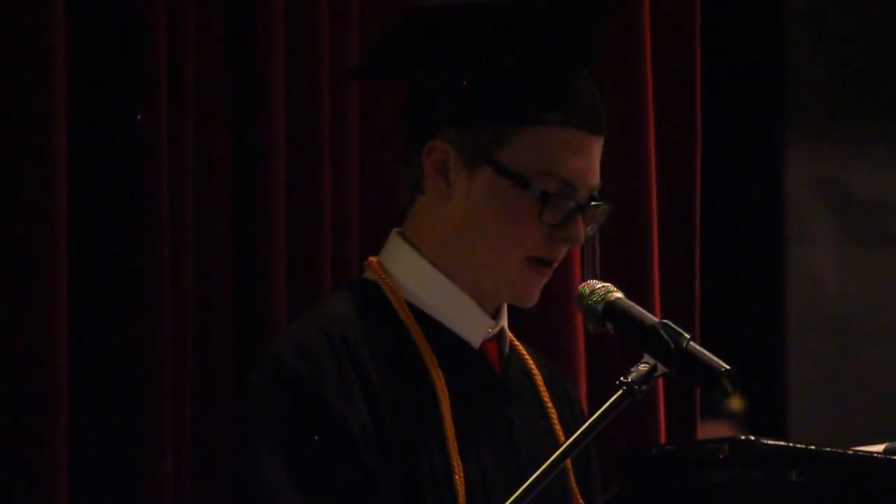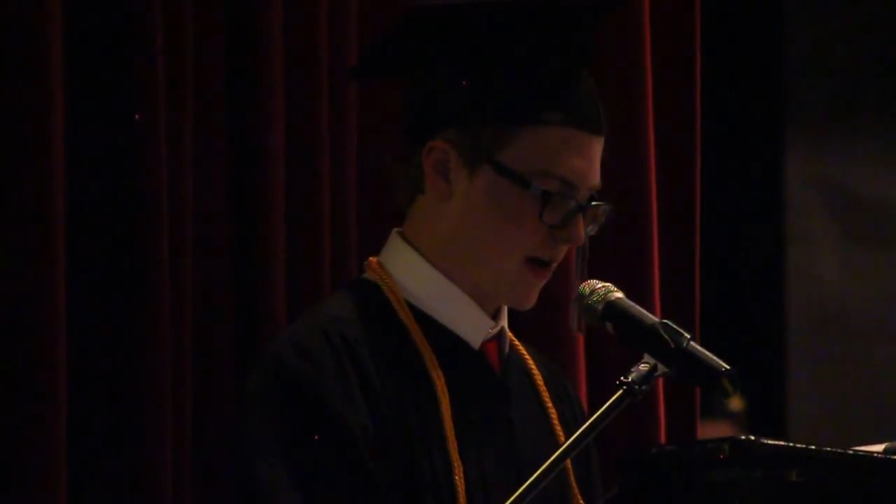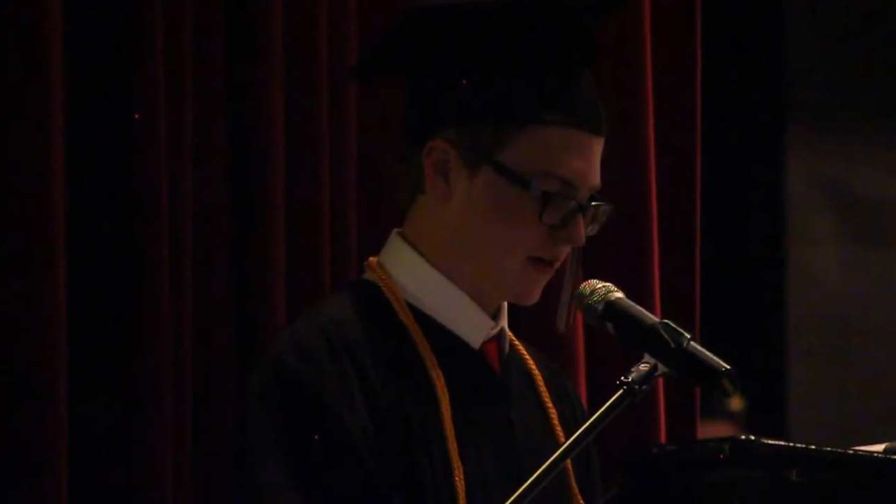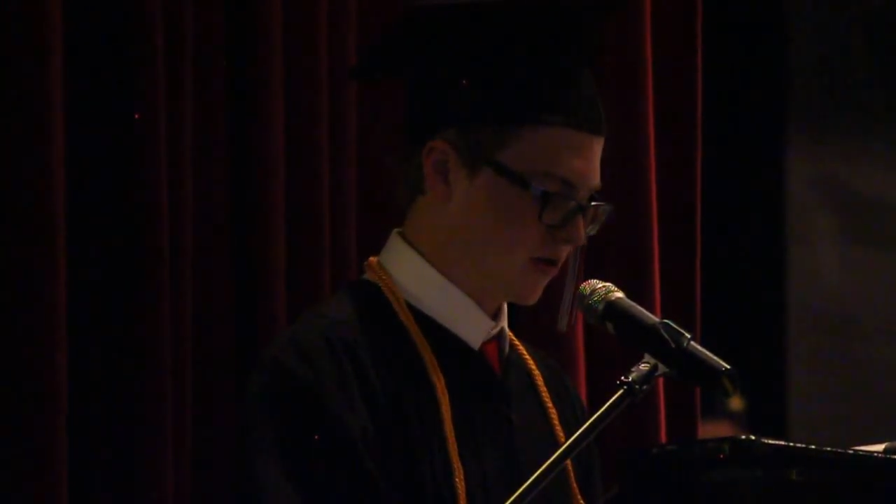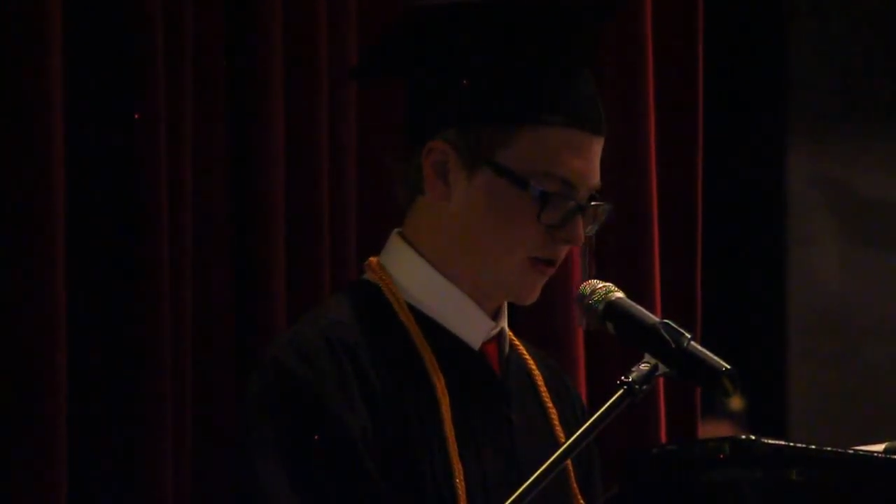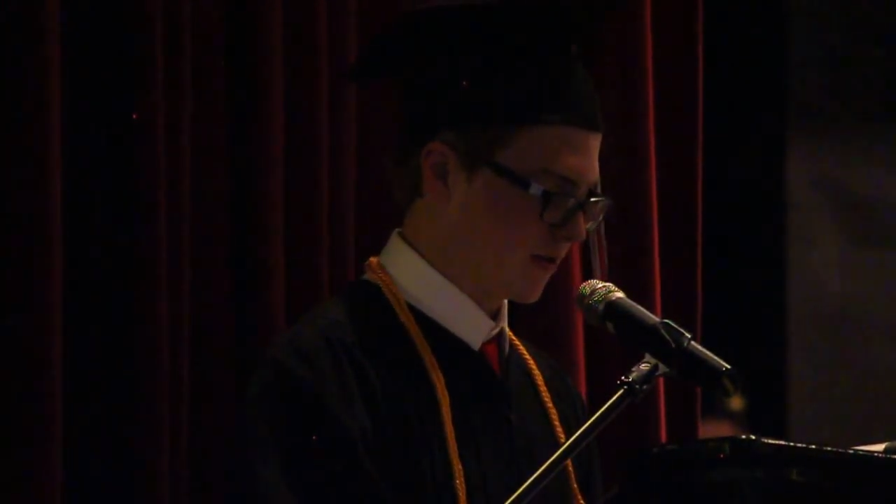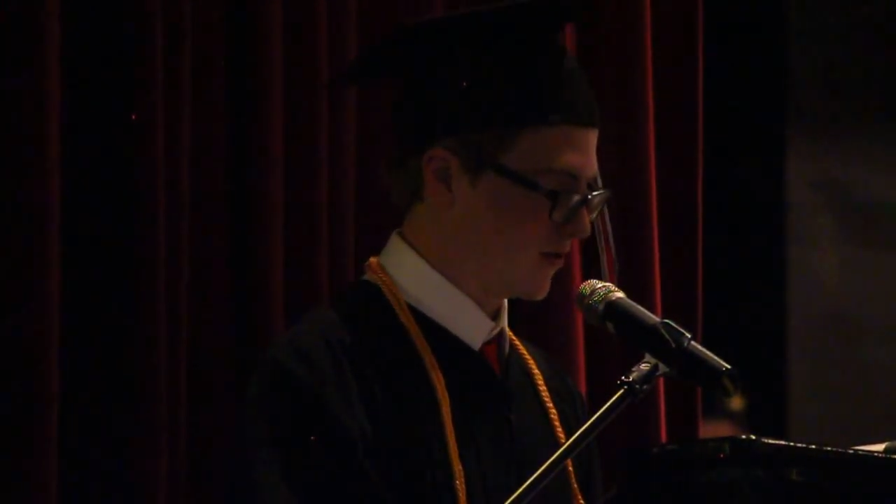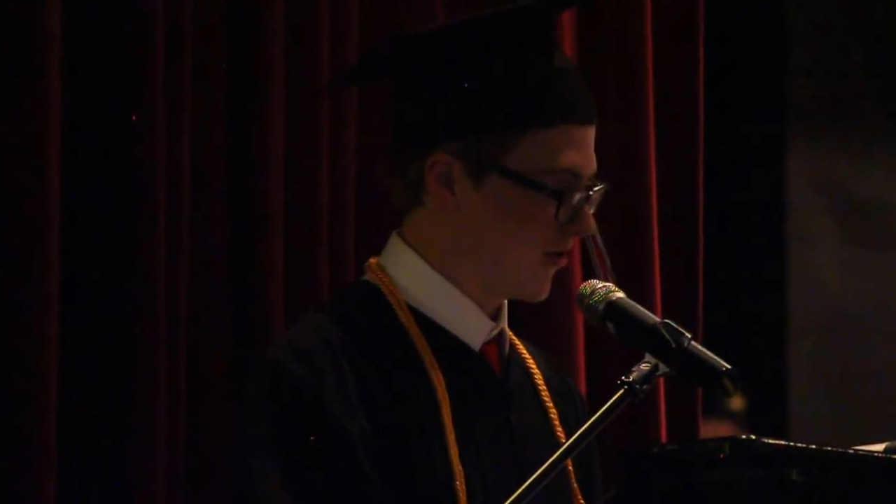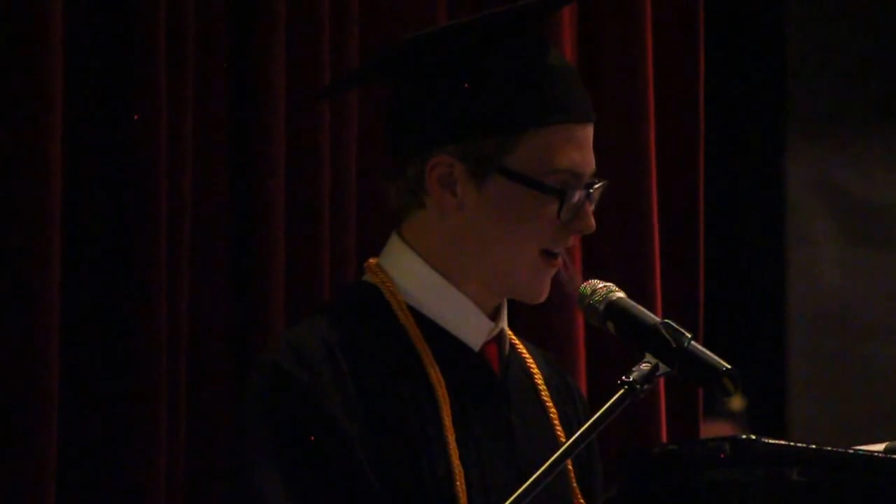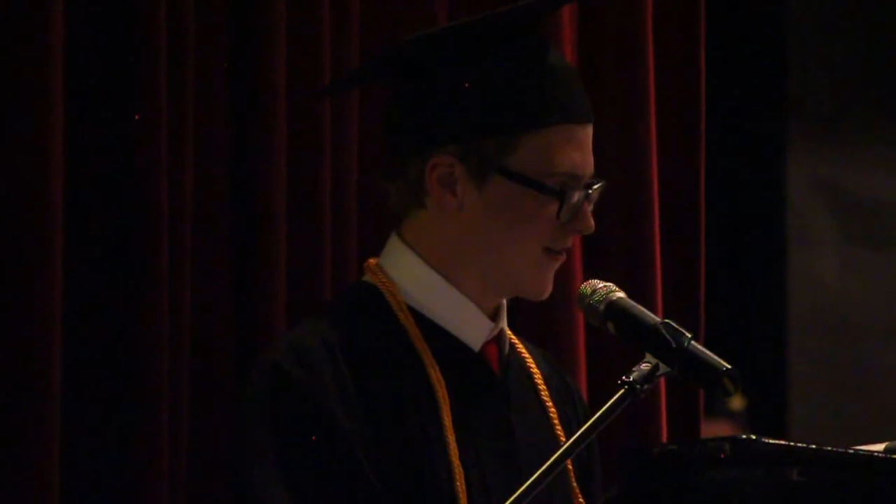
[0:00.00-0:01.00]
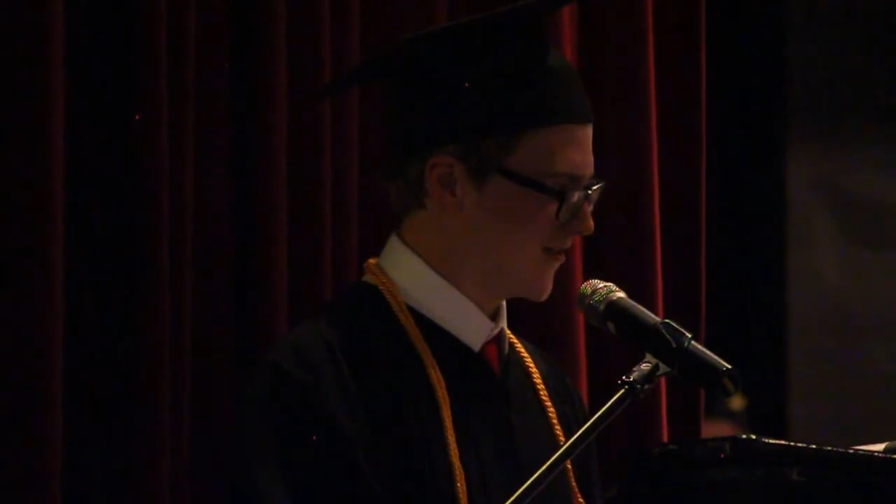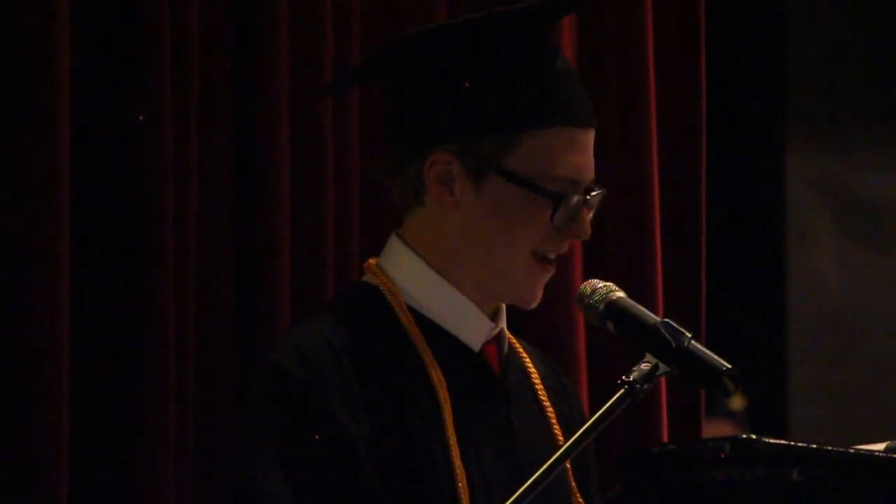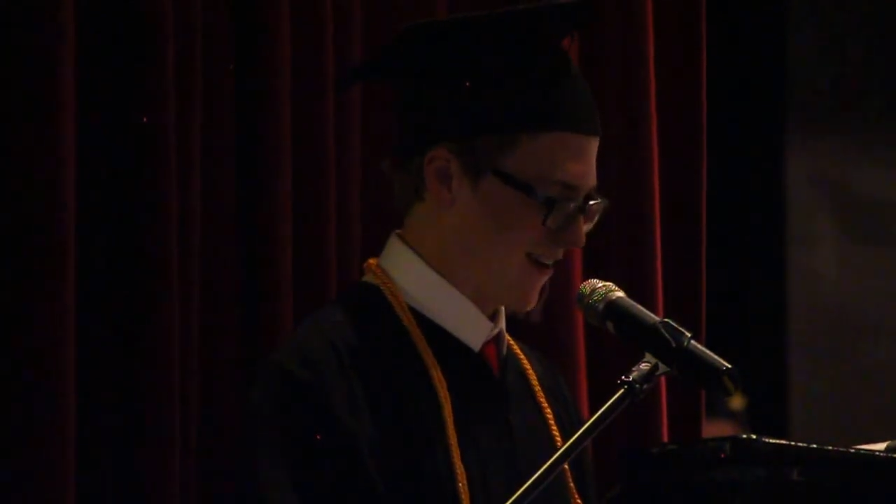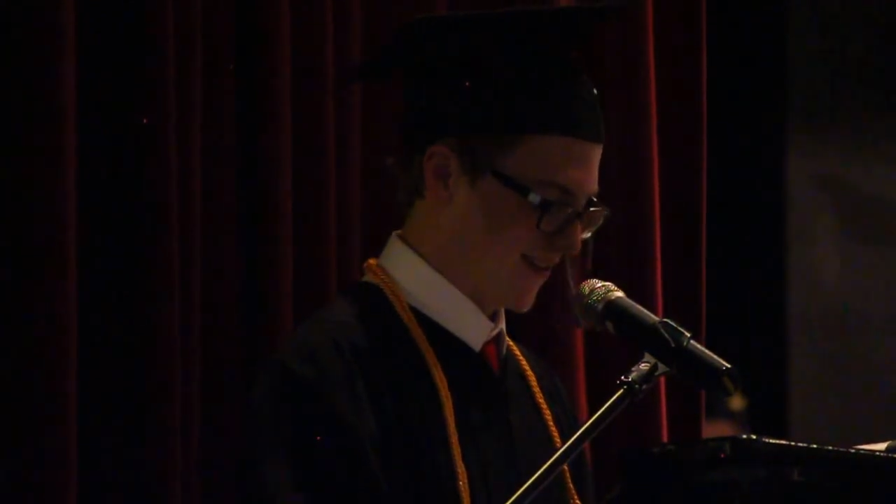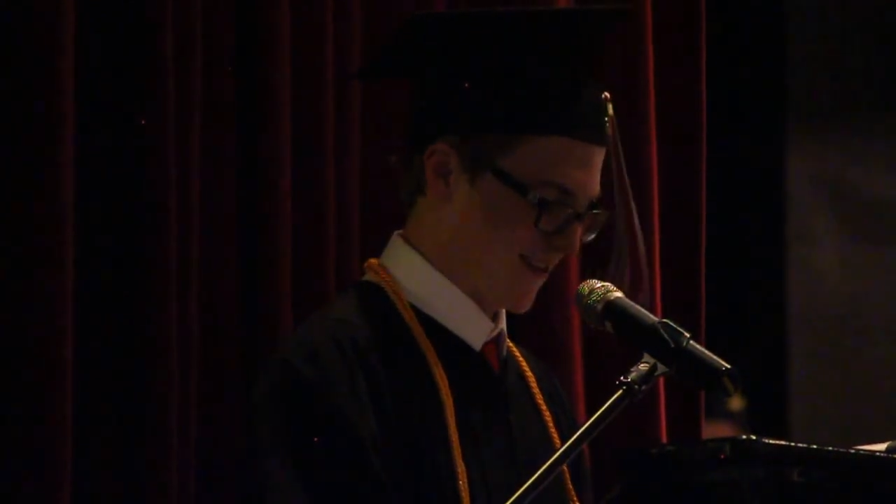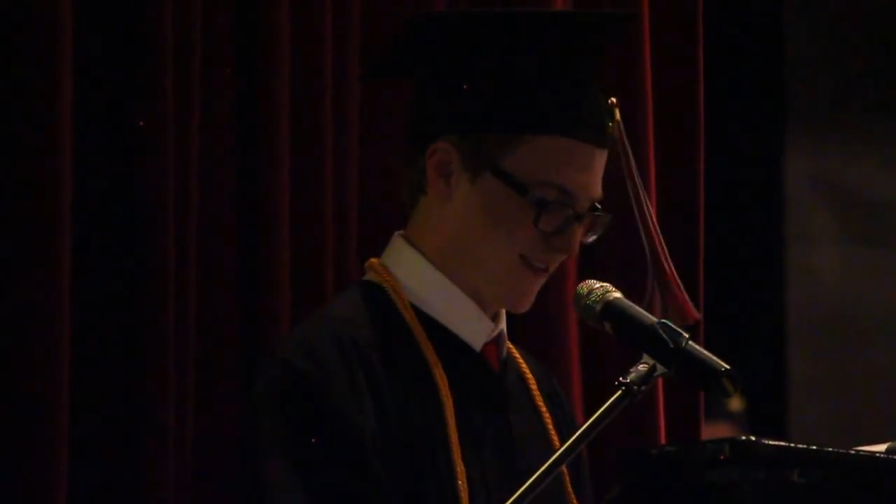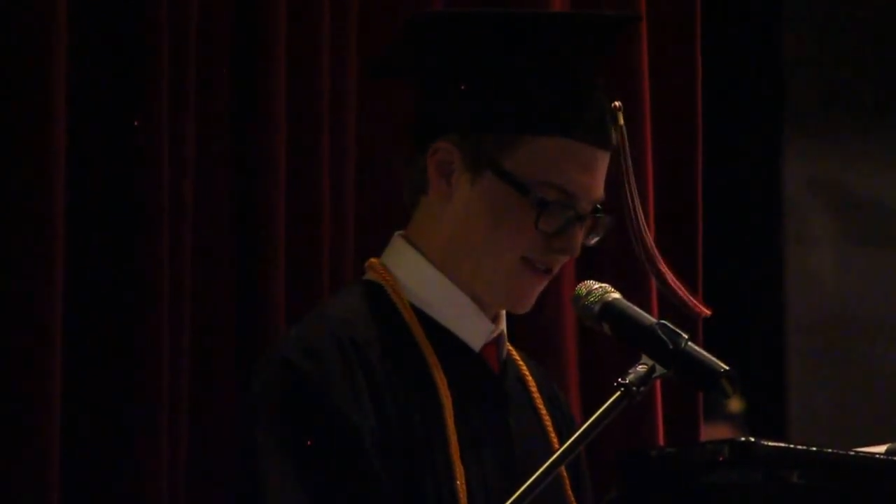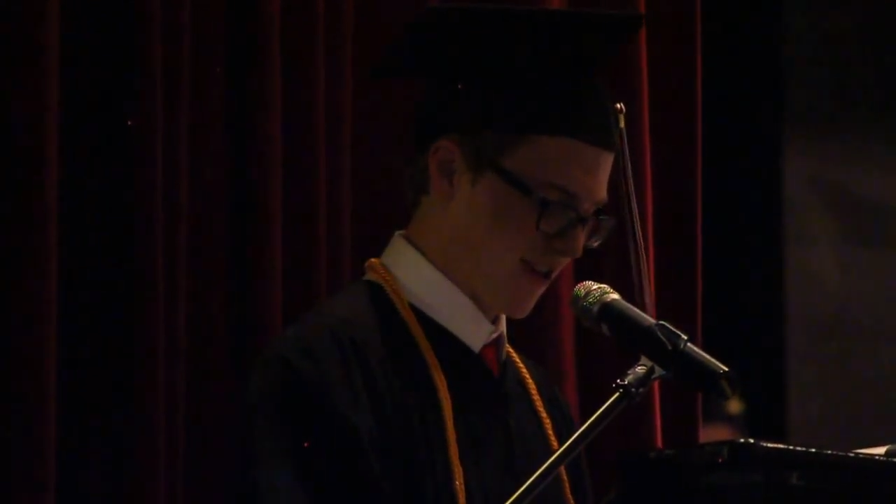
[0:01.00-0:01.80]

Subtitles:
9 took a tractor tire to the